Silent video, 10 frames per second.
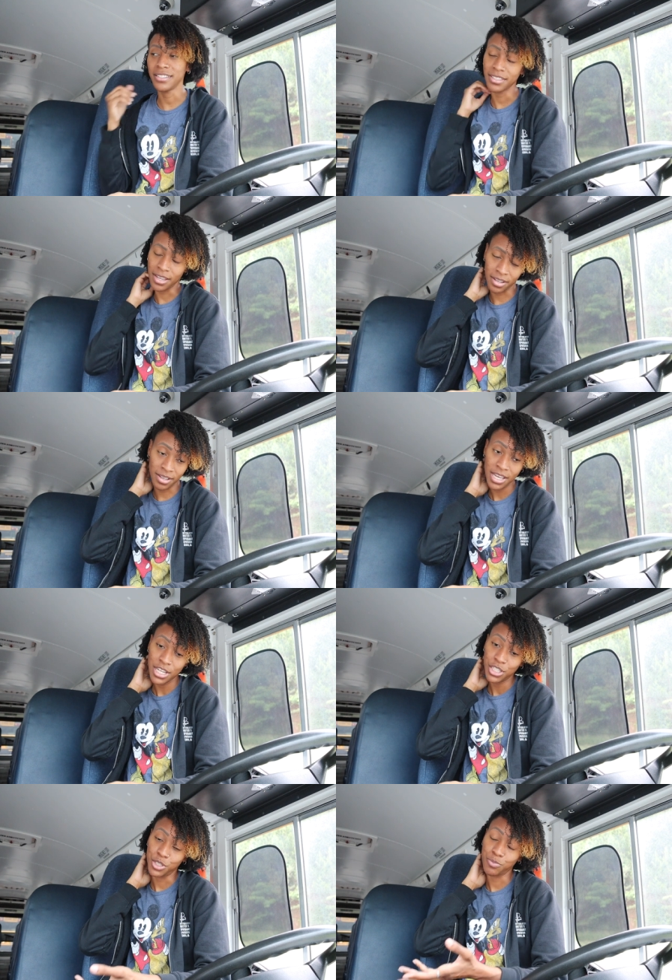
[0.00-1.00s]
instead of
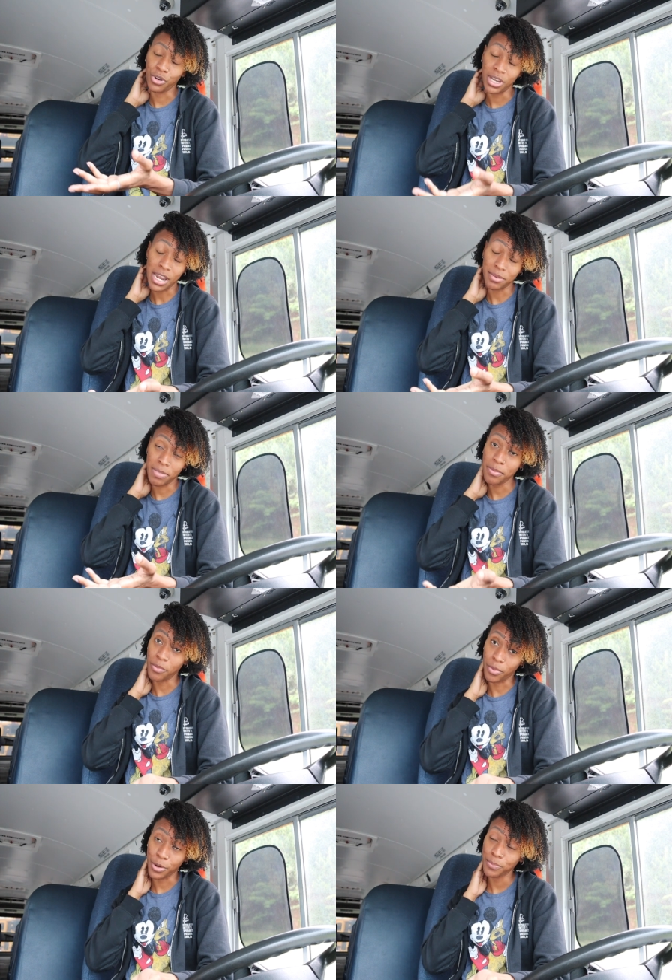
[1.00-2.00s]
just printing out the
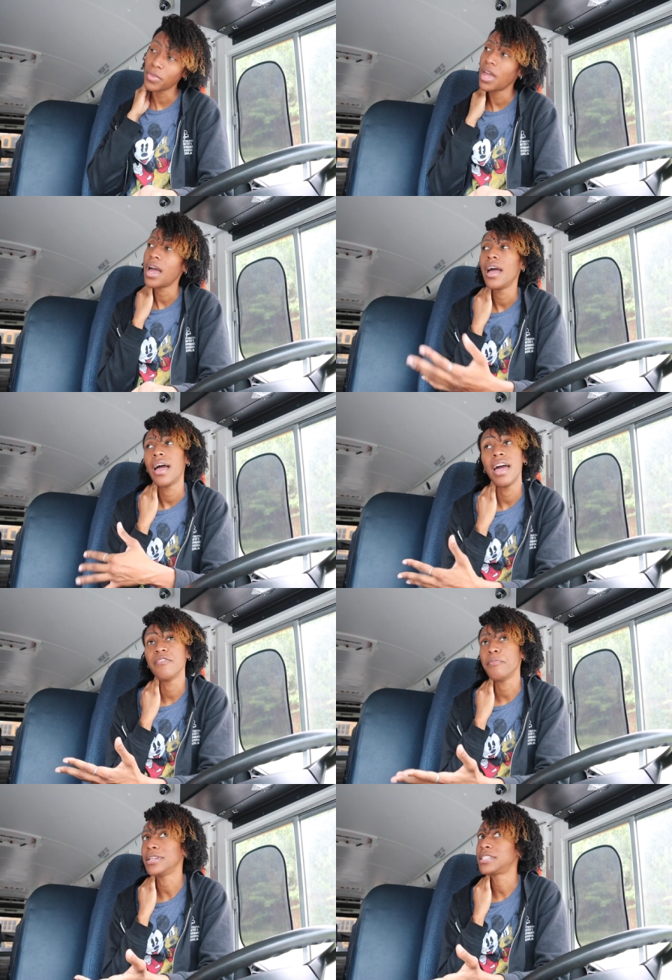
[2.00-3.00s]
paperwork. I
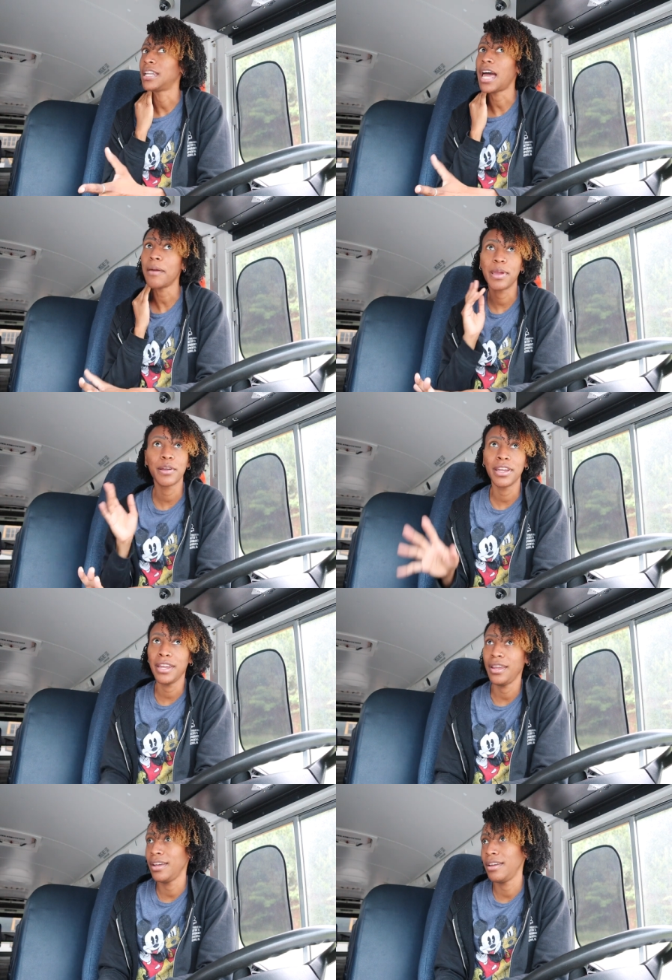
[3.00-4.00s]
haven't been to the library
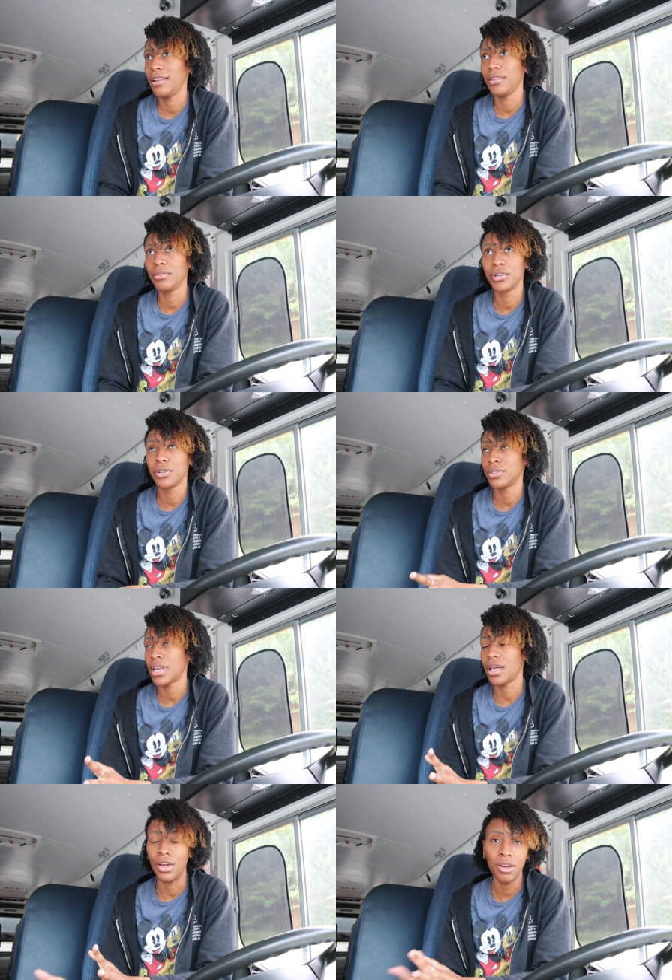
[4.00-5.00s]
in Lord knows
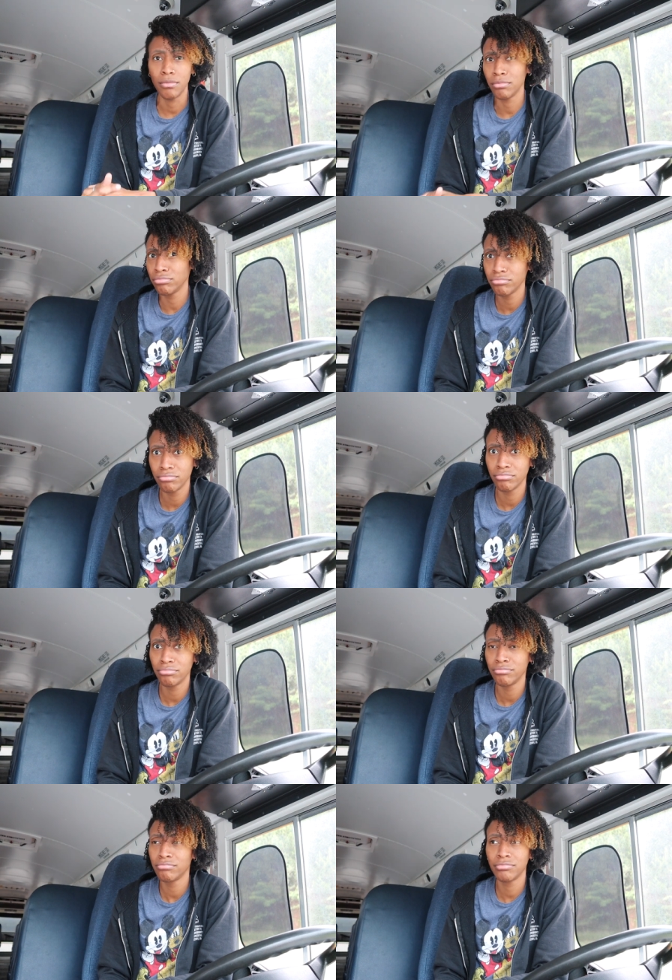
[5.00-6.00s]
how long
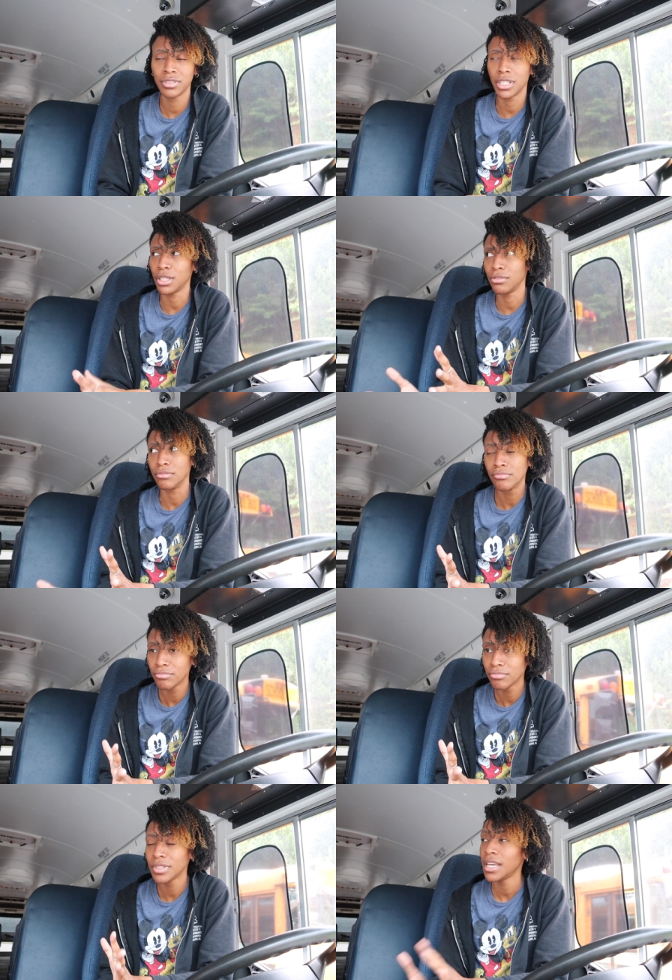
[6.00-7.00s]
so,
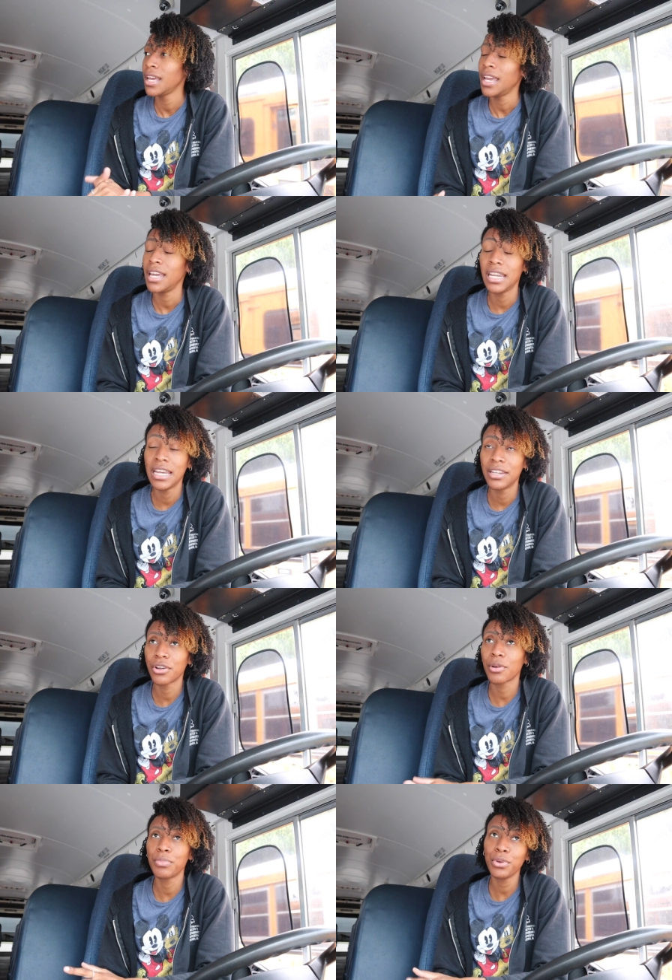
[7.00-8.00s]
and then
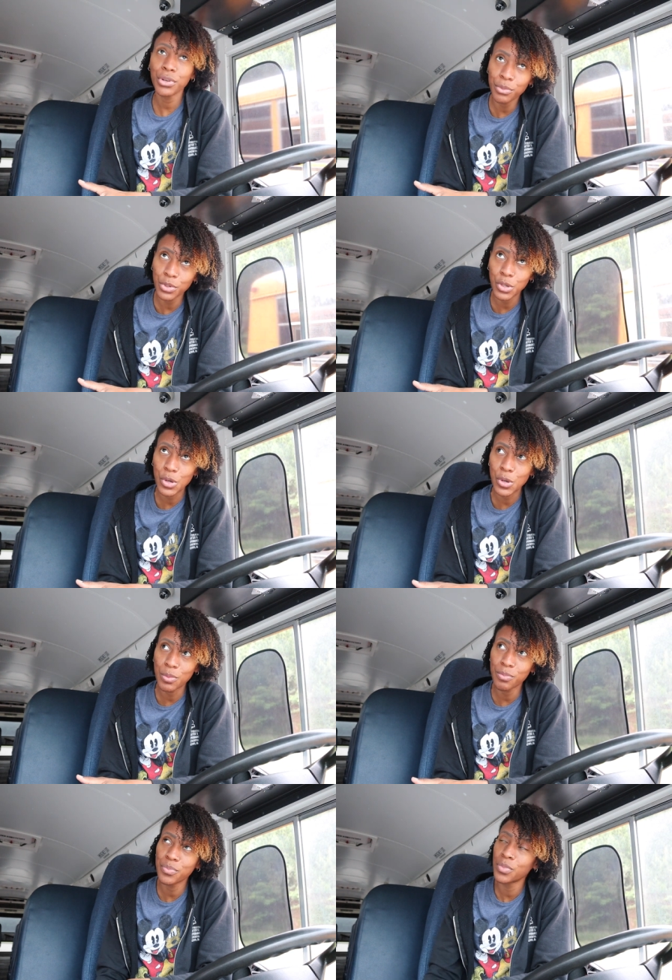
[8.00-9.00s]
the computer
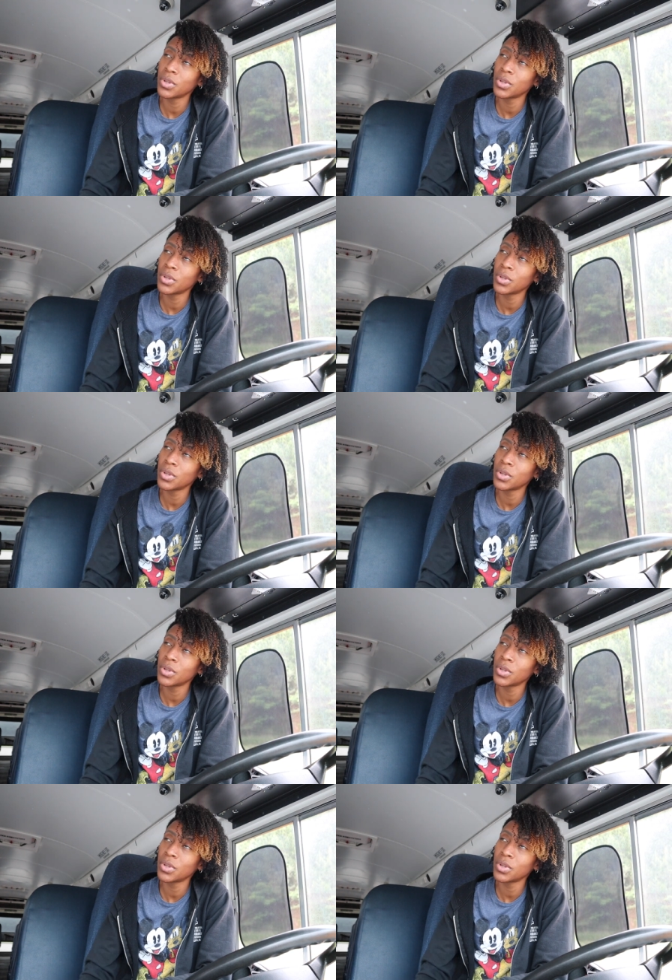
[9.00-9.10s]
room,